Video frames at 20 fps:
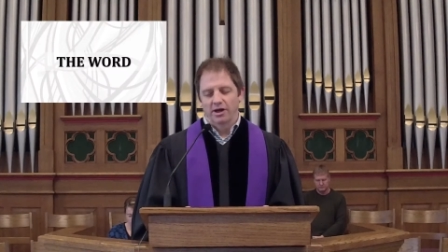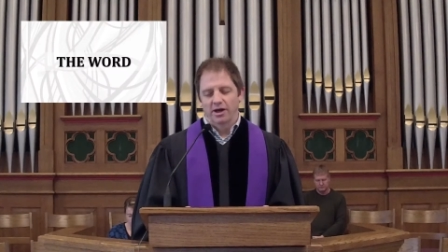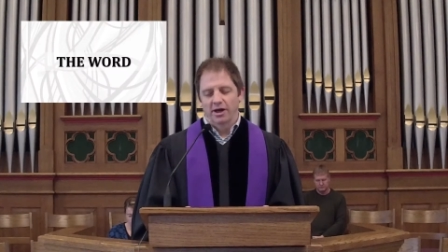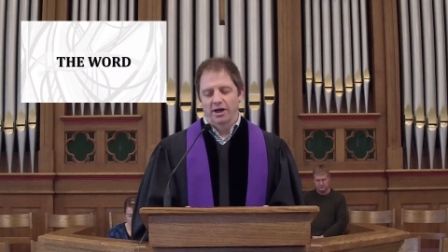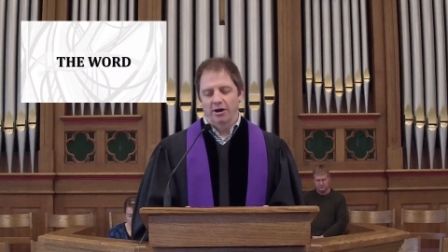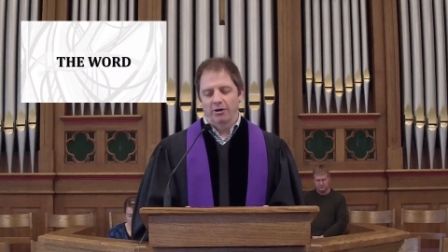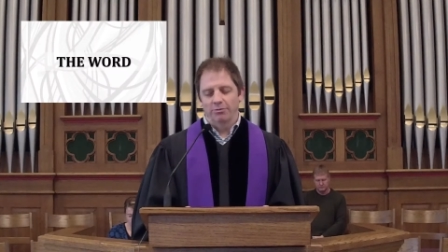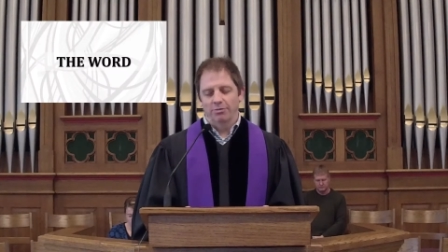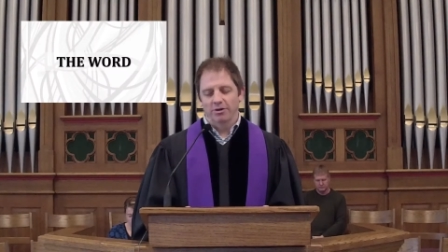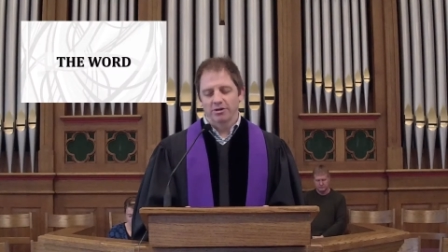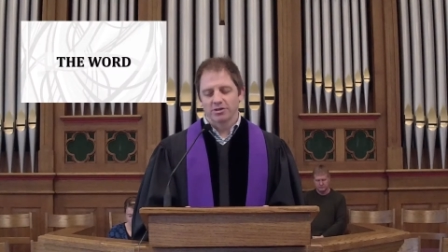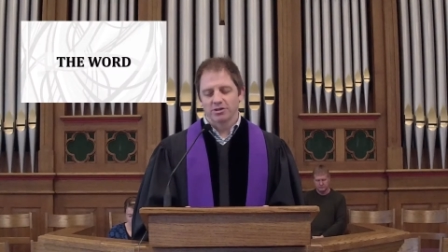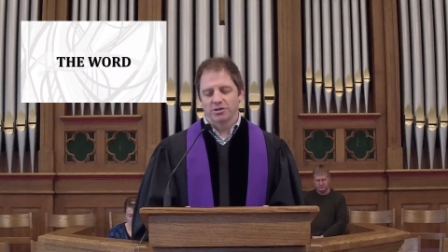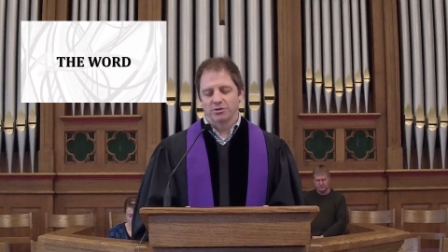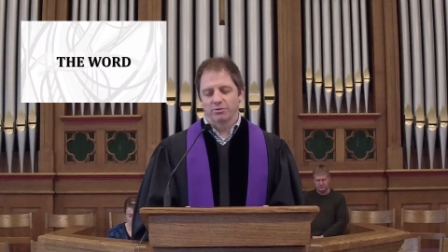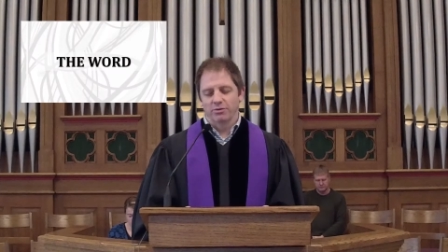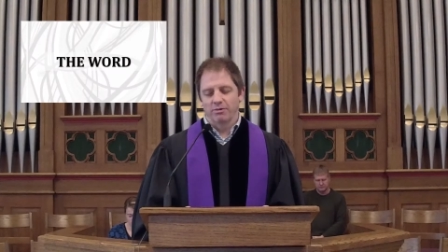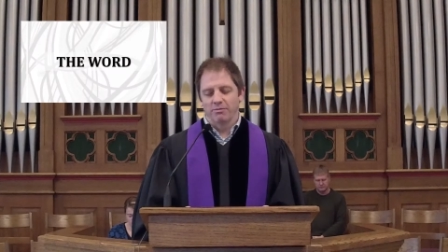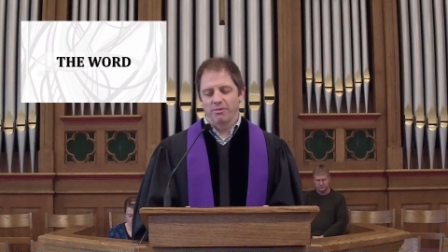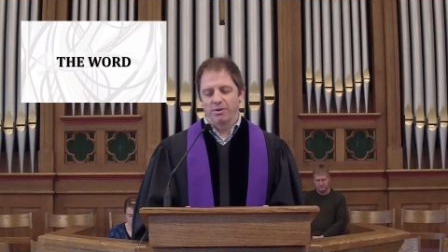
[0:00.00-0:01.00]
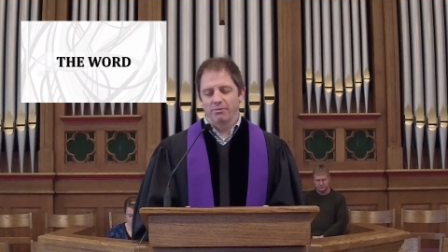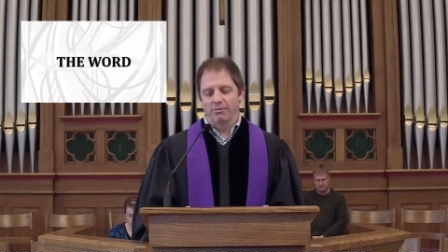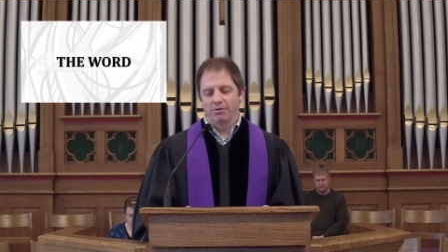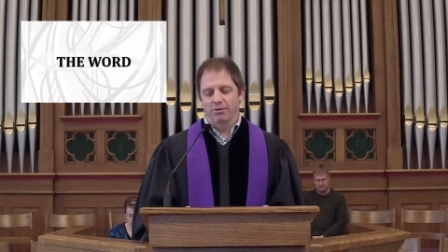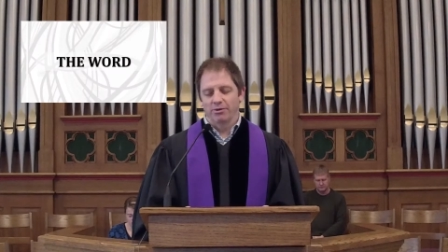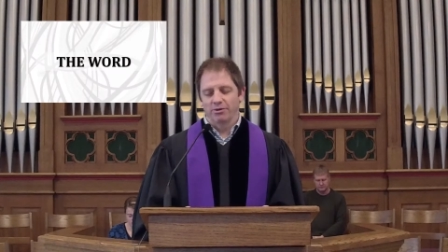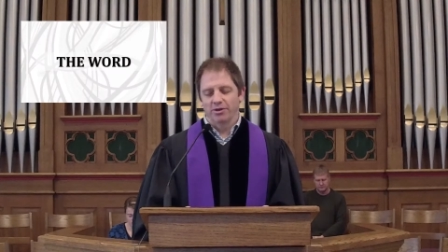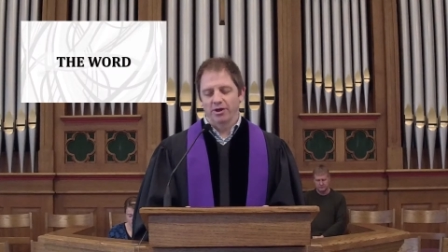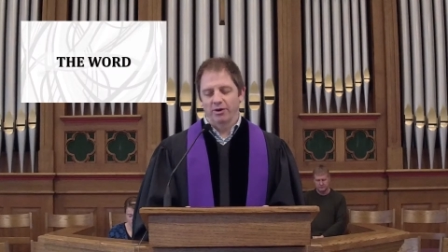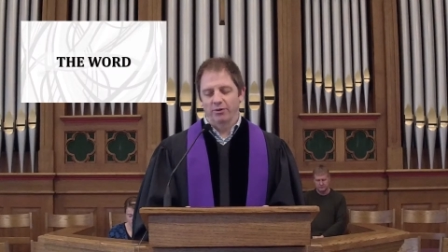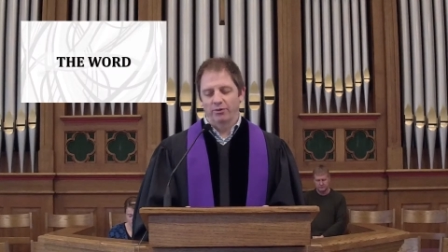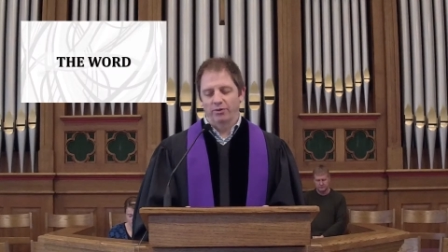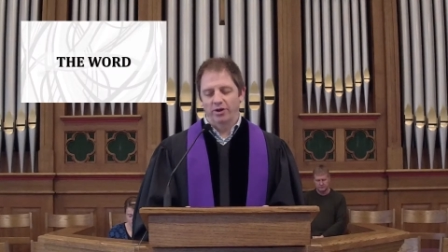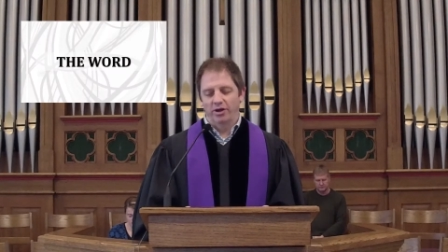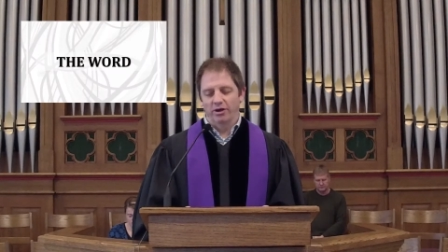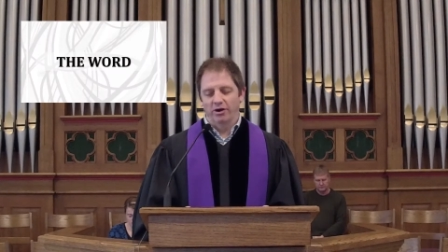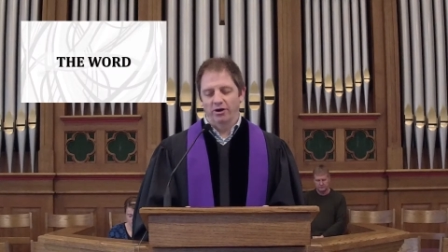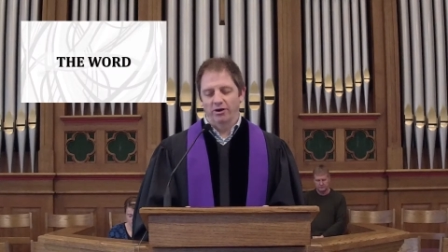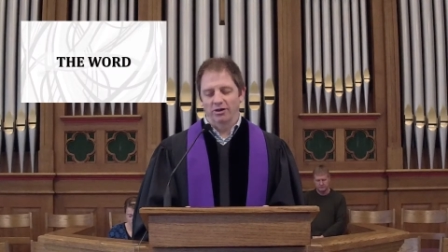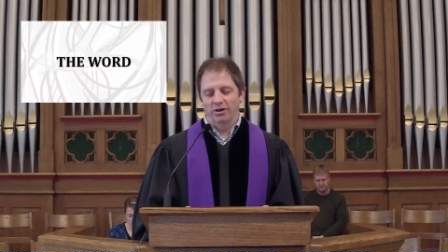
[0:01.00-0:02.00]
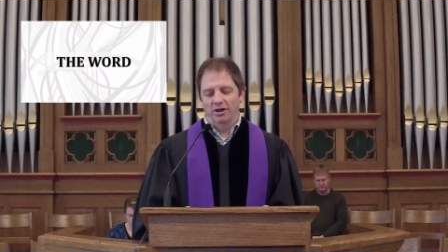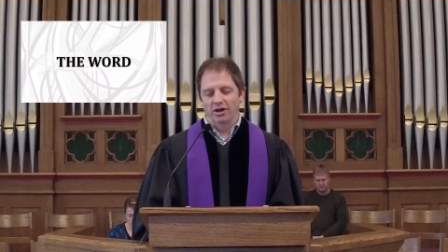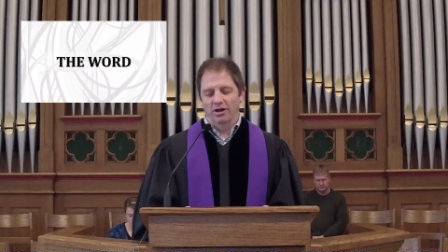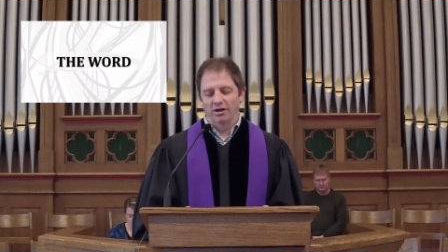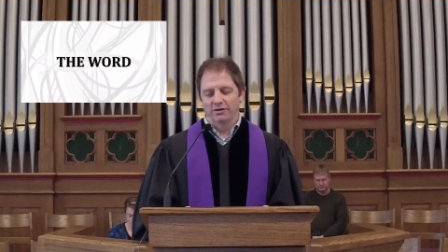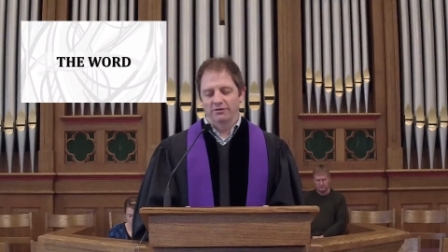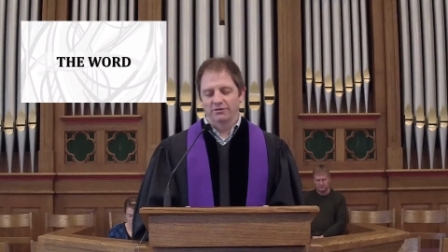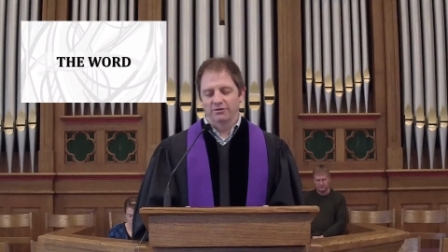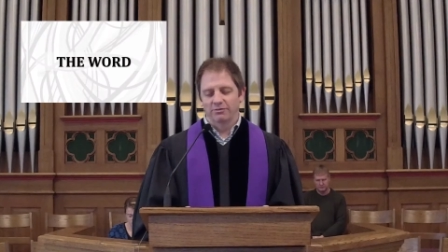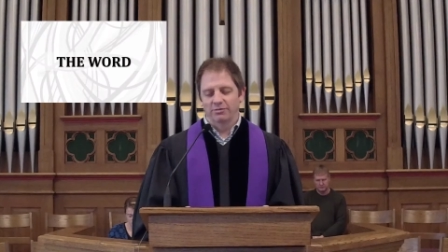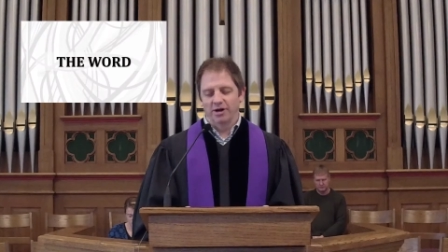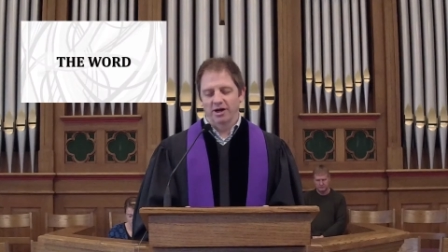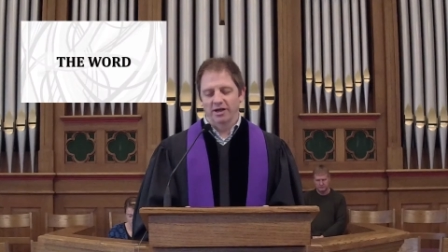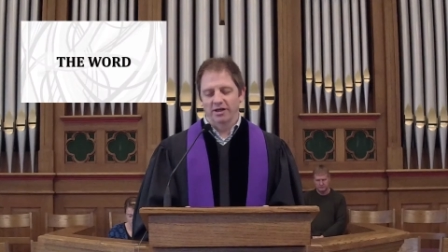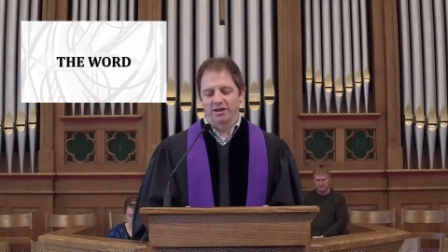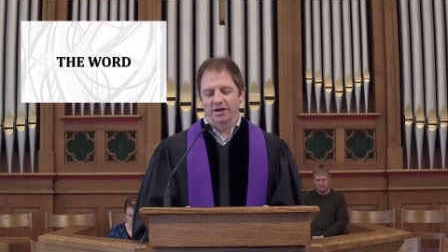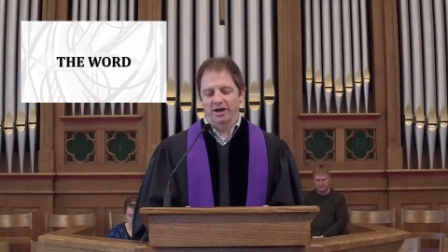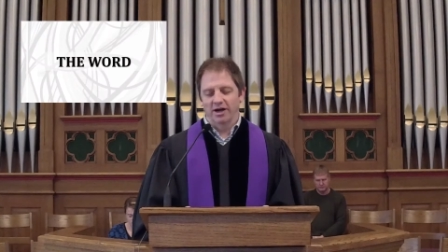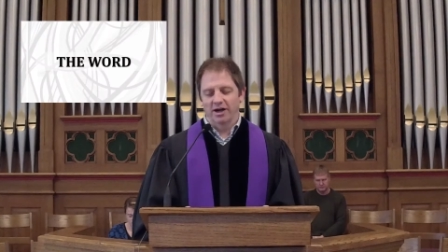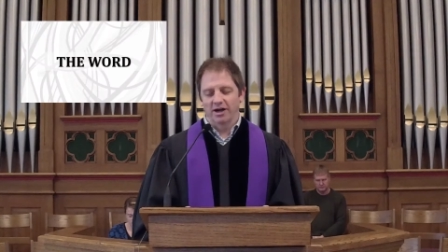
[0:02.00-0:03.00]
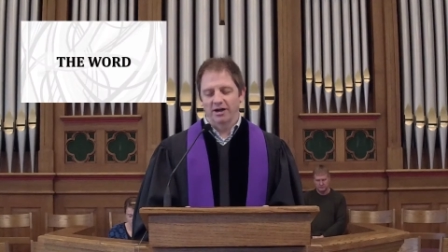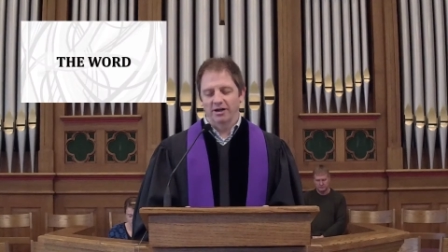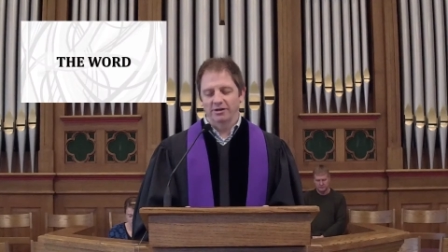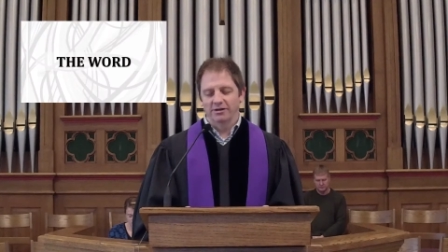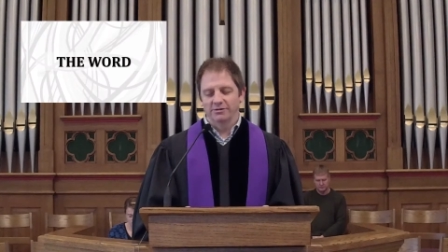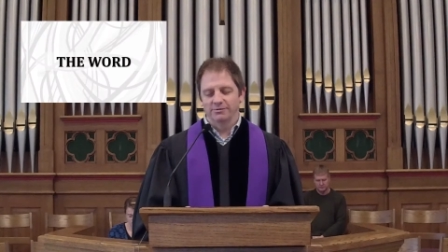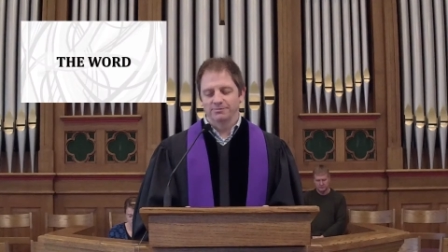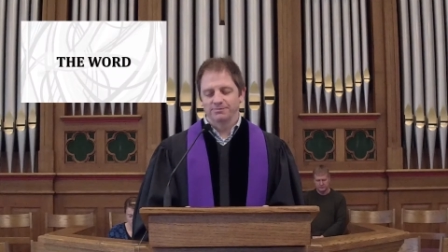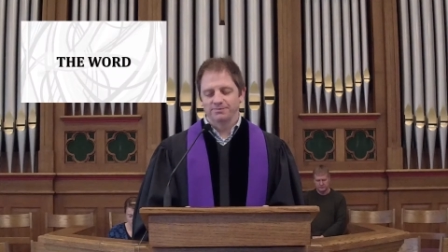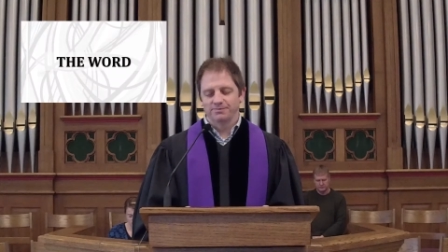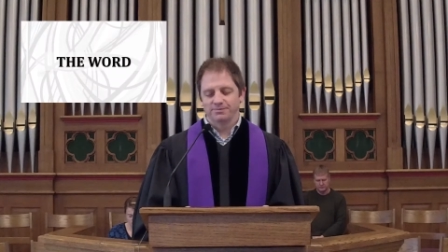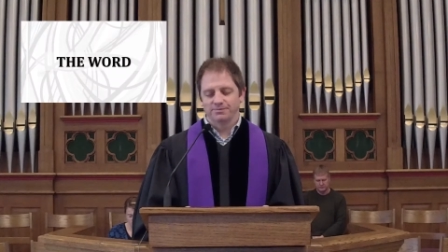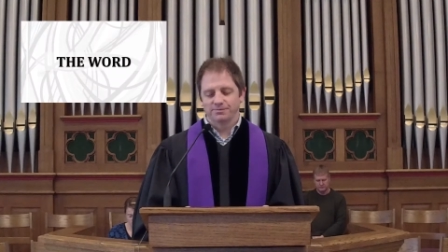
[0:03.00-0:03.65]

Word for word: Help us to remember that we are loved by God,